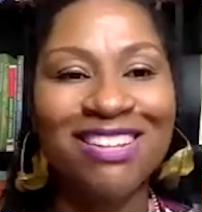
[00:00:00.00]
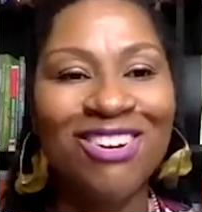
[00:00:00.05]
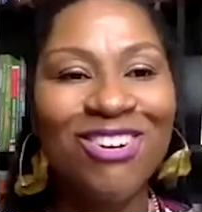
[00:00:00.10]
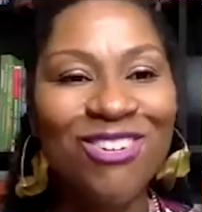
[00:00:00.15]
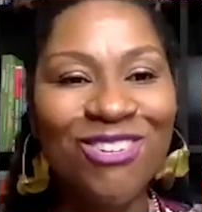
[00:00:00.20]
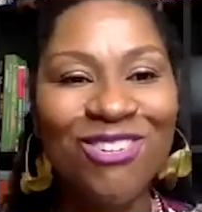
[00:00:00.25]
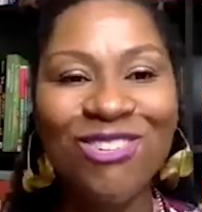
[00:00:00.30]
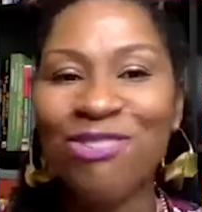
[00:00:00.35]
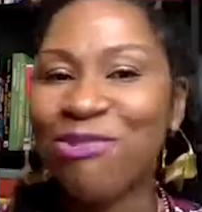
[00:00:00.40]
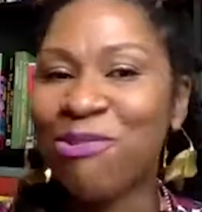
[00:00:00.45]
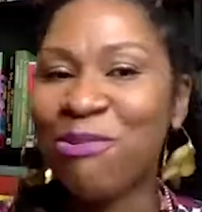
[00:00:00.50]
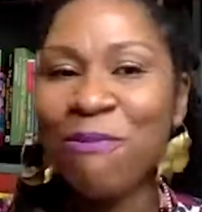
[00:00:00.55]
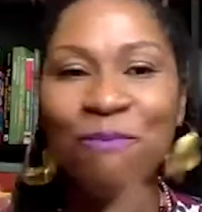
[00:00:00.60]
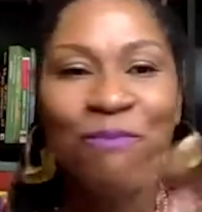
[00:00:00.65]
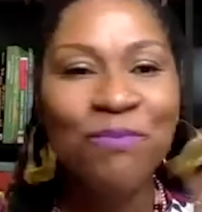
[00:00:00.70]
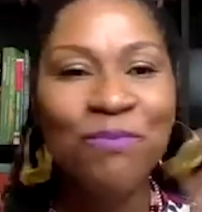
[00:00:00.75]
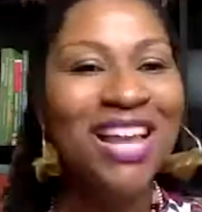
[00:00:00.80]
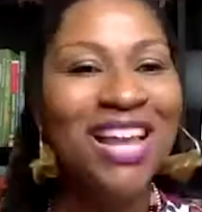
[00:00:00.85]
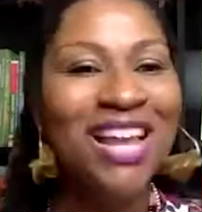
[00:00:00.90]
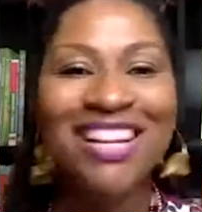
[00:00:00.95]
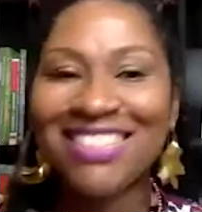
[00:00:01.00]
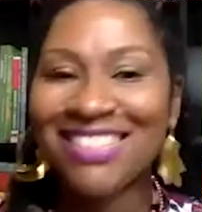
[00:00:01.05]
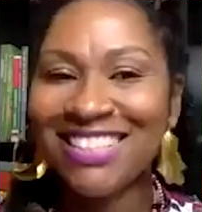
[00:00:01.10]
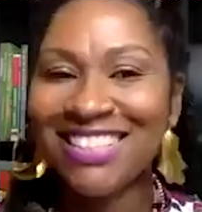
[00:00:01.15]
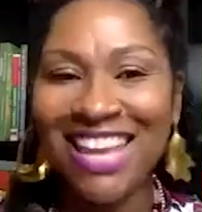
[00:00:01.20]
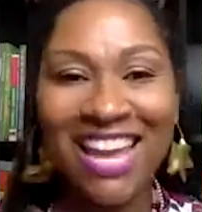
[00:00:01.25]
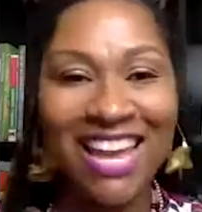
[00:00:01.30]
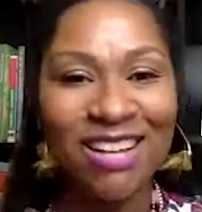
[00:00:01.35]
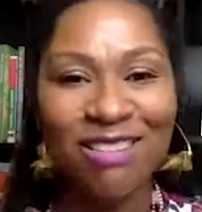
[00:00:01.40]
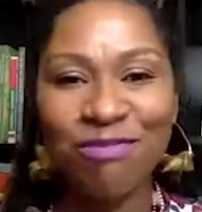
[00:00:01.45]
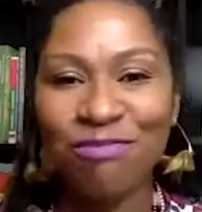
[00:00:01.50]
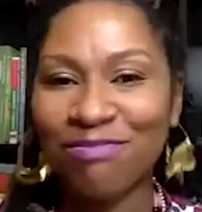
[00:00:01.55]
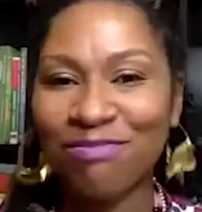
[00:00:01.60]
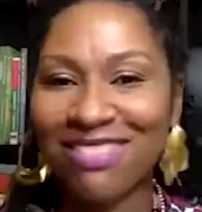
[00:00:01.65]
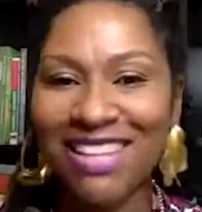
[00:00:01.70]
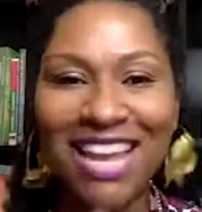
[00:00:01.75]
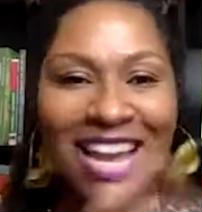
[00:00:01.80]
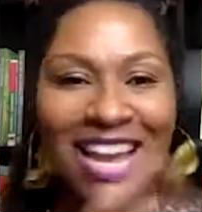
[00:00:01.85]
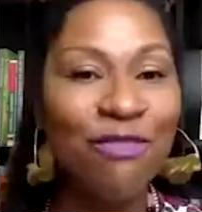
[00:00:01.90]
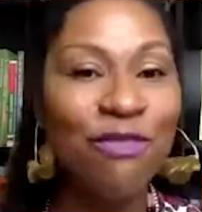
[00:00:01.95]
who yeah
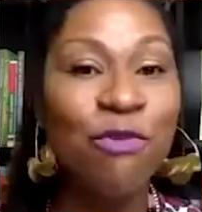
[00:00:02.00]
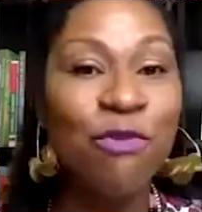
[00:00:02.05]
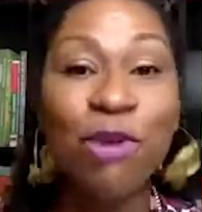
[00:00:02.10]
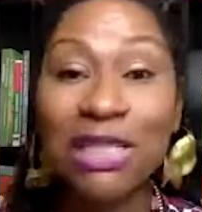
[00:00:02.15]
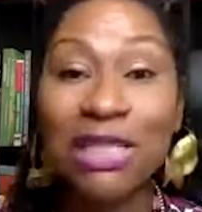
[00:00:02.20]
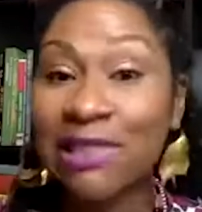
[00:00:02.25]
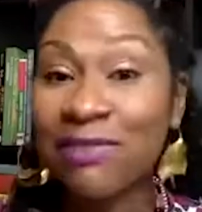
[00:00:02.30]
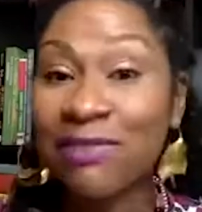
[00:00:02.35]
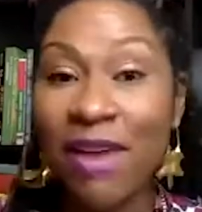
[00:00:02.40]
everyone's wow.